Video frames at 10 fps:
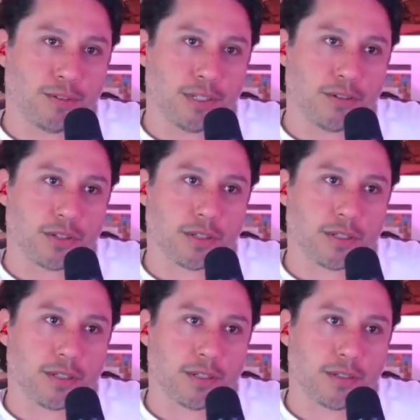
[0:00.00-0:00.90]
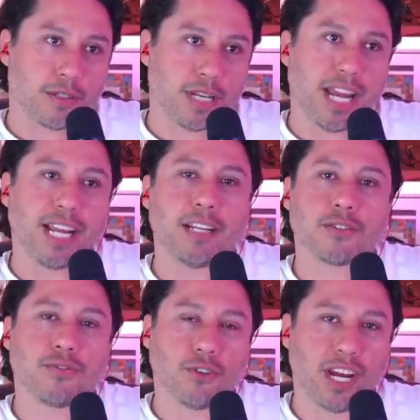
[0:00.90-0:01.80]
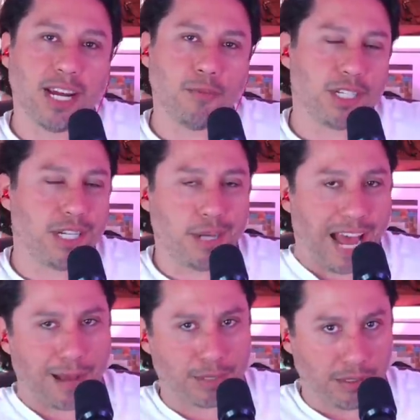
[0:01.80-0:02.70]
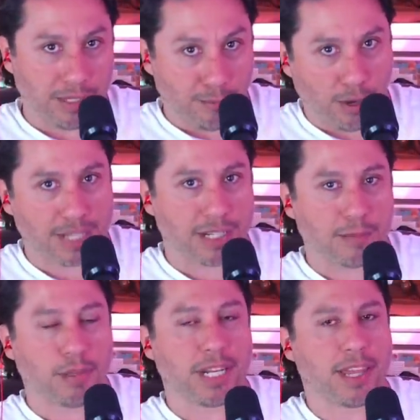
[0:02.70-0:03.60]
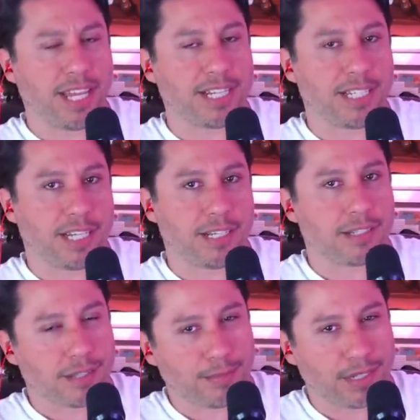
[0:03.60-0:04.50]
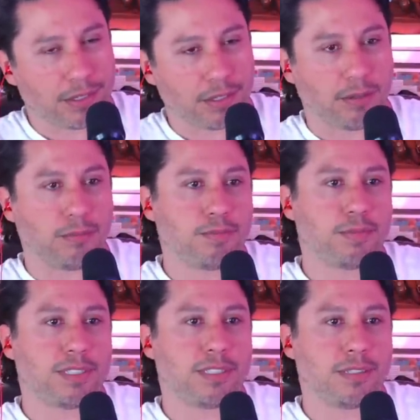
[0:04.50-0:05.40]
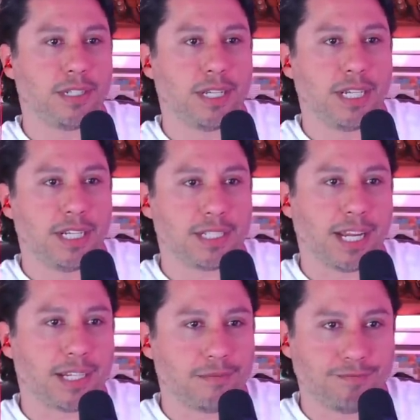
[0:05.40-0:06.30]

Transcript: his staying in his frame, which he absolutely wasn't, but he thinks he is. I mean, so it's like